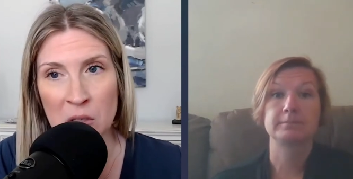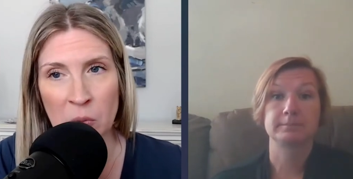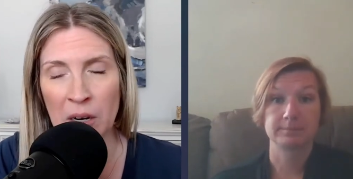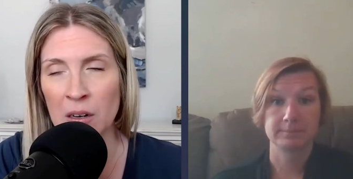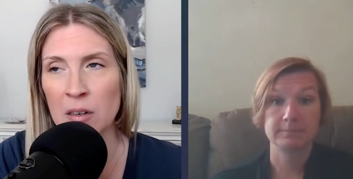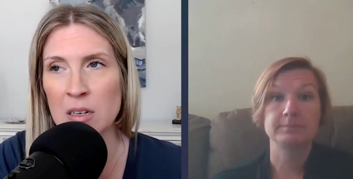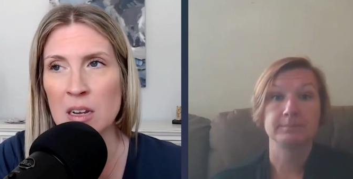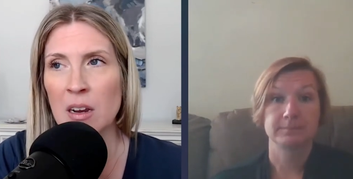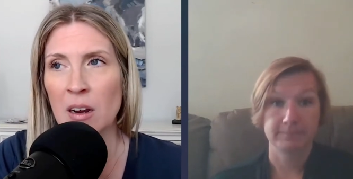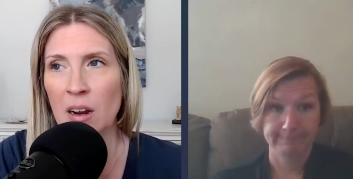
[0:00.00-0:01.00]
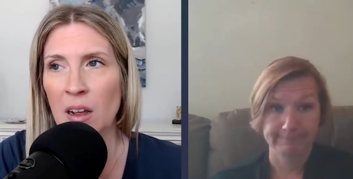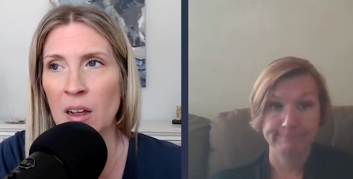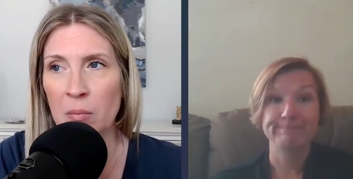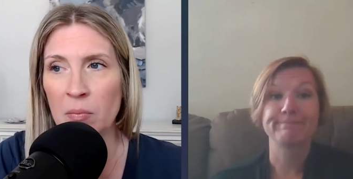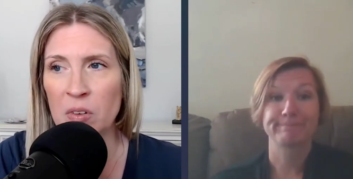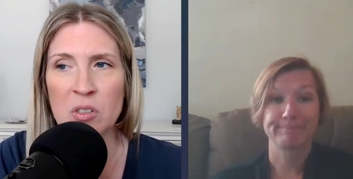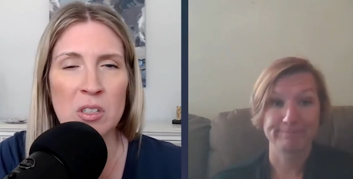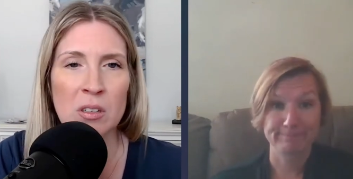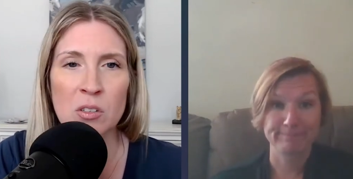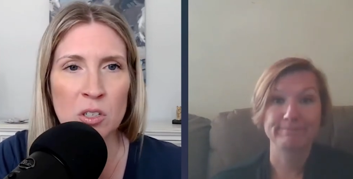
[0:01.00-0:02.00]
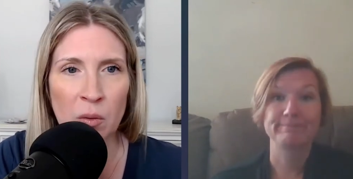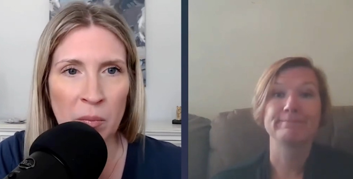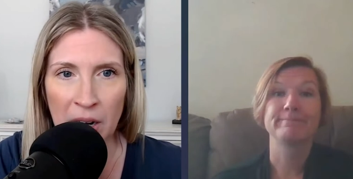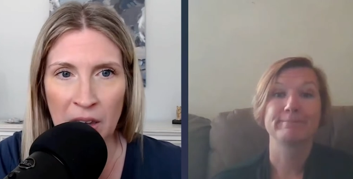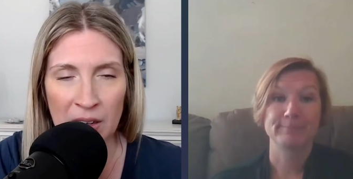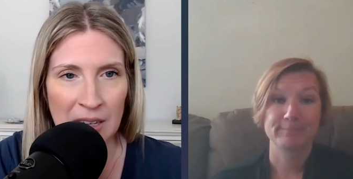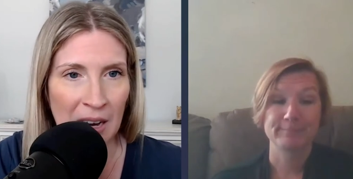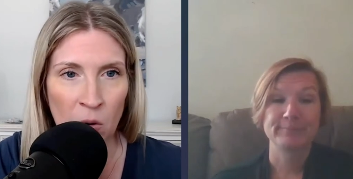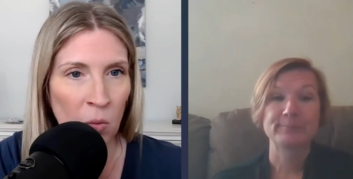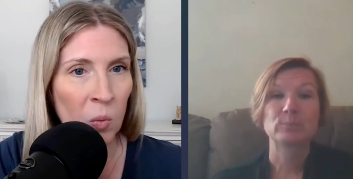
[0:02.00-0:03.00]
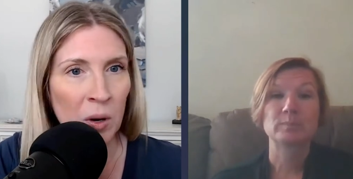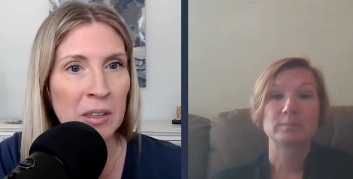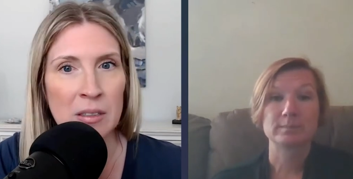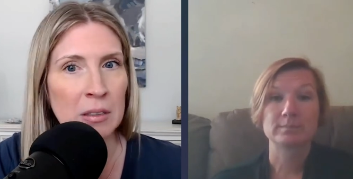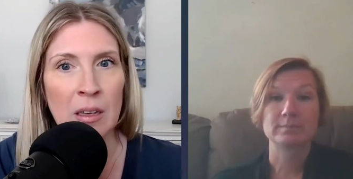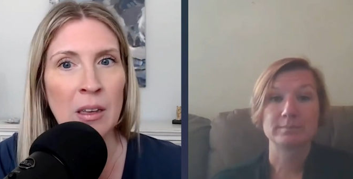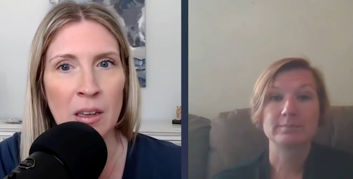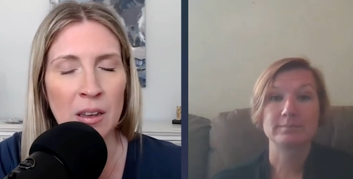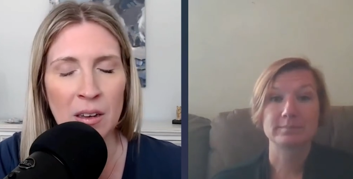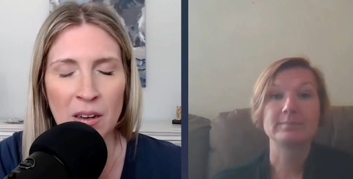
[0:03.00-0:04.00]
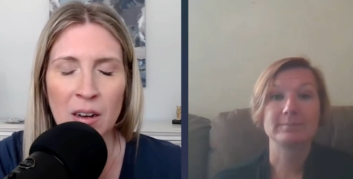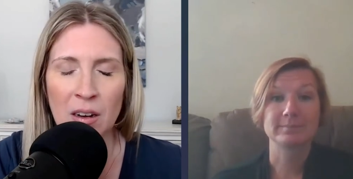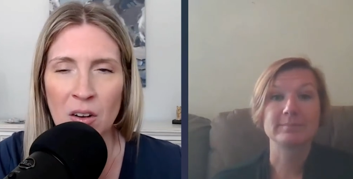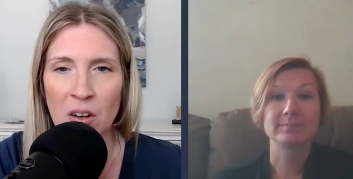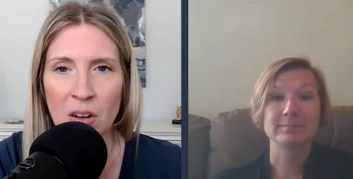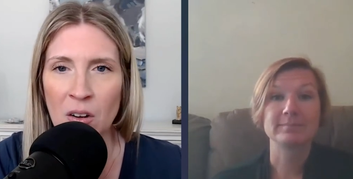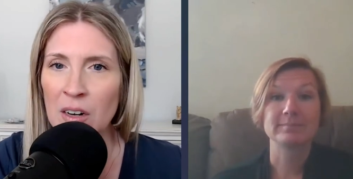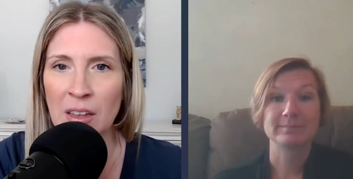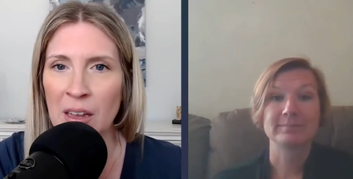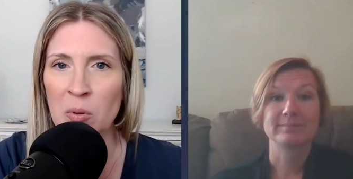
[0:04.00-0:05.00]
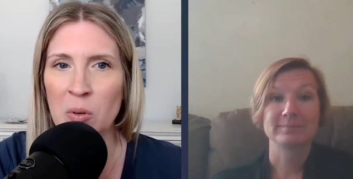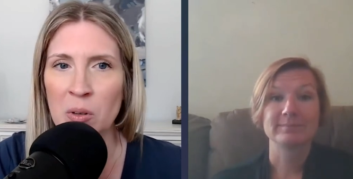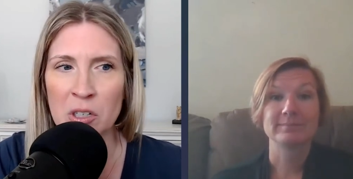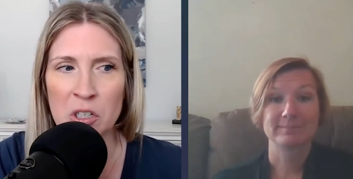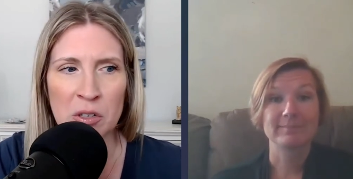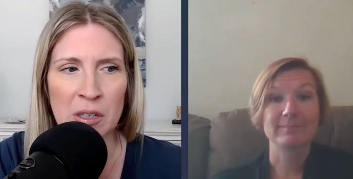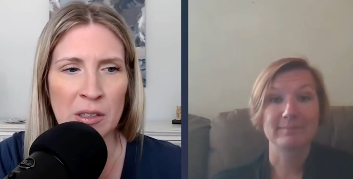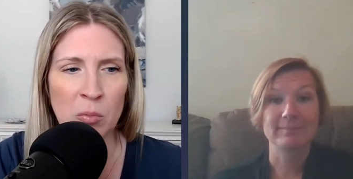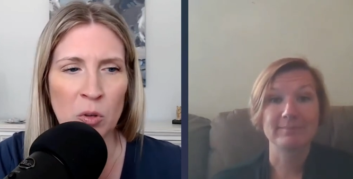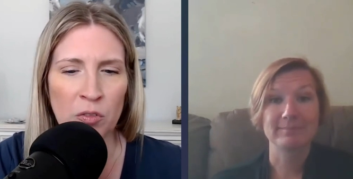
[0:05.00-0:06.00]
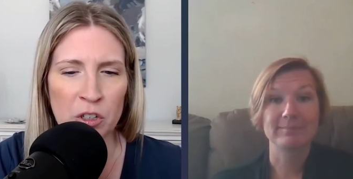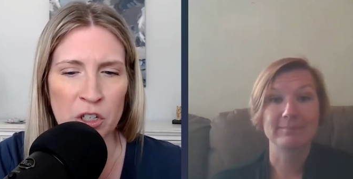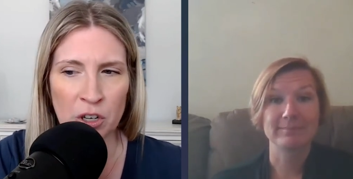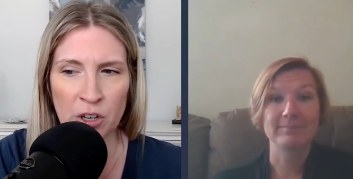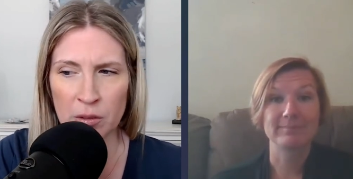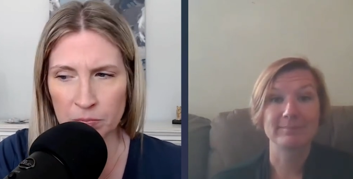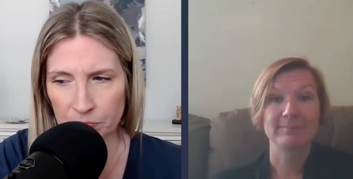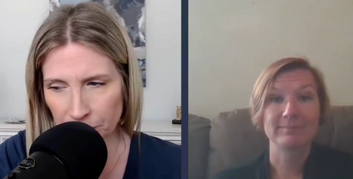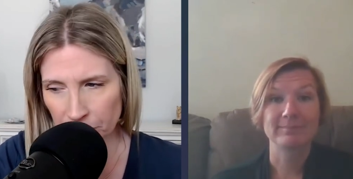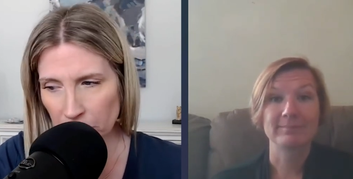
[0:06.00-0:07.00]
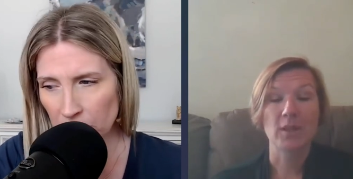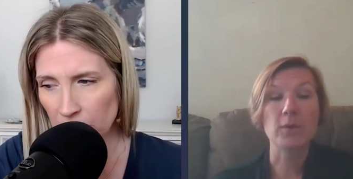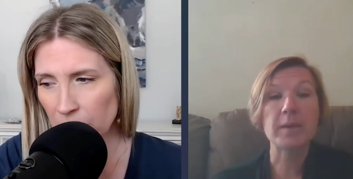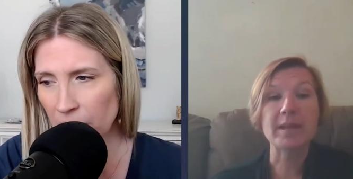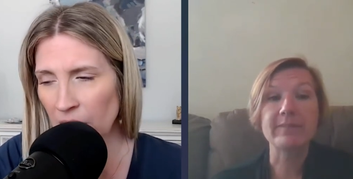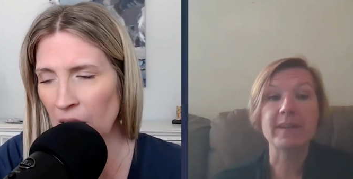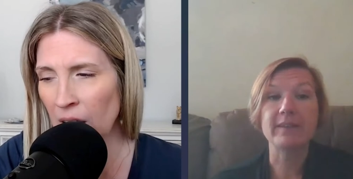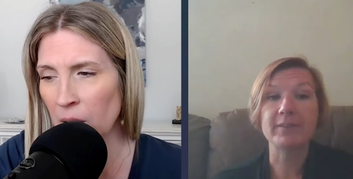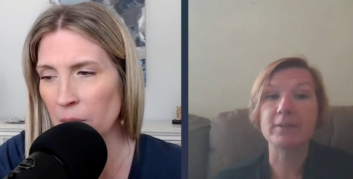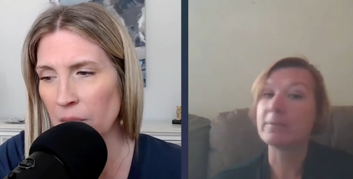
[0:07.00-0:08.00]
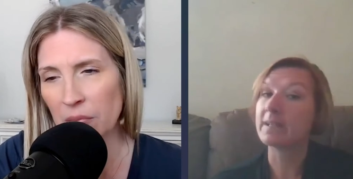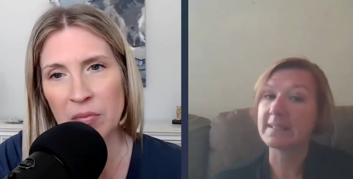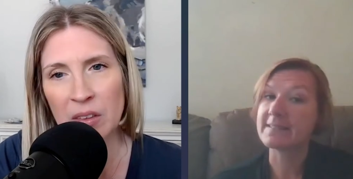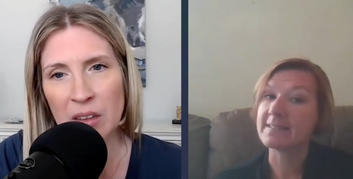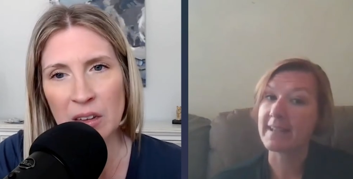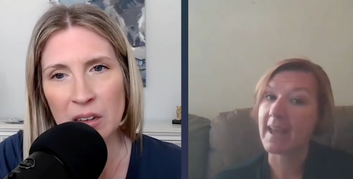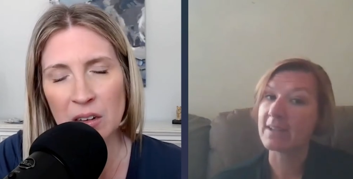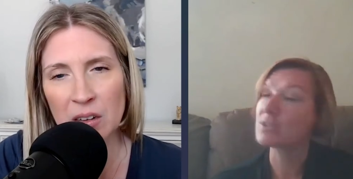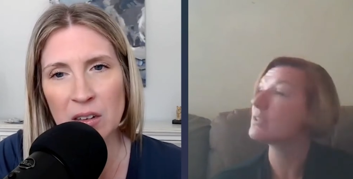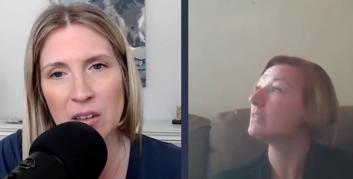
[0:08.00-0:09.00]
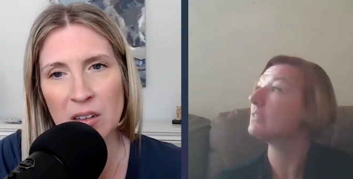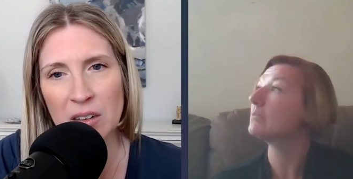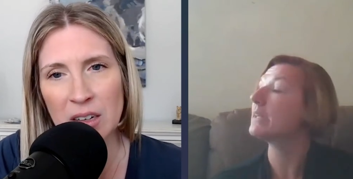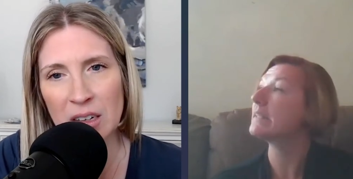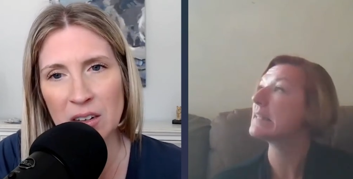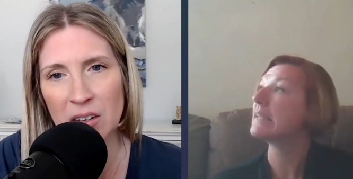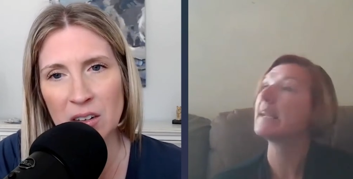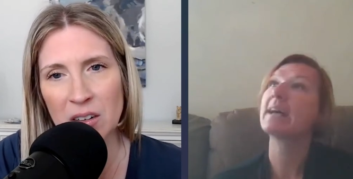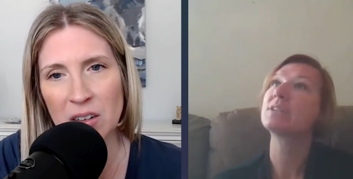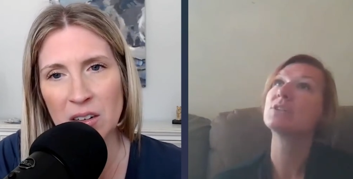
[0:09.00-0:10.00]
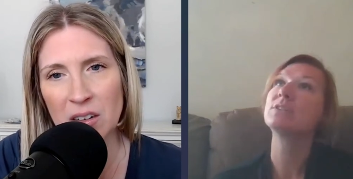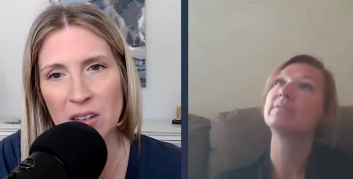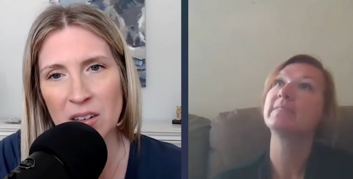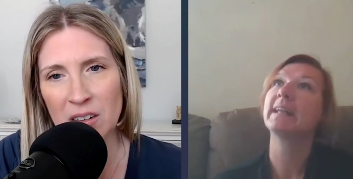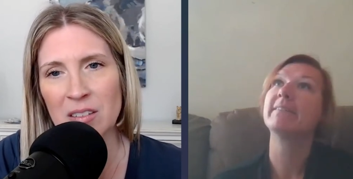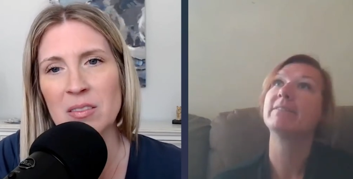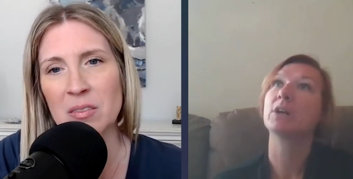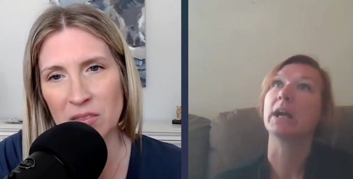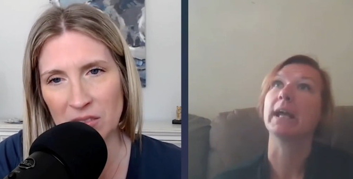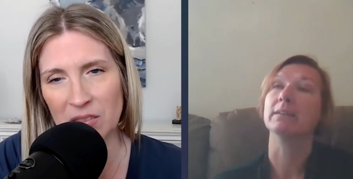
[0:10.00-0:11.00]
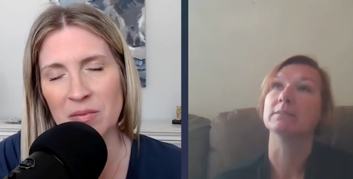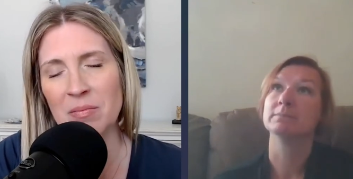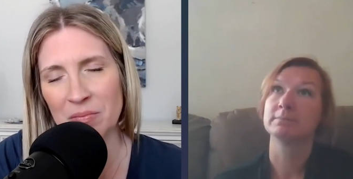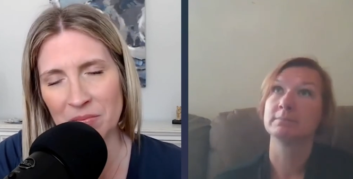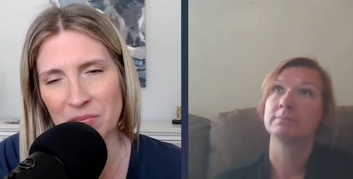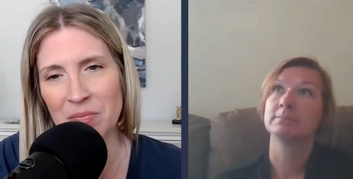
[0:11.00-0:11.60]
Speaker 1: sweetened? Um, there's there's so many things I don't want to see on, on, a label on a treat label
Speaker 2: for sure. Oh, my um, favorite um, one is natural. What is it? Natural flavoring. Mm-hmm.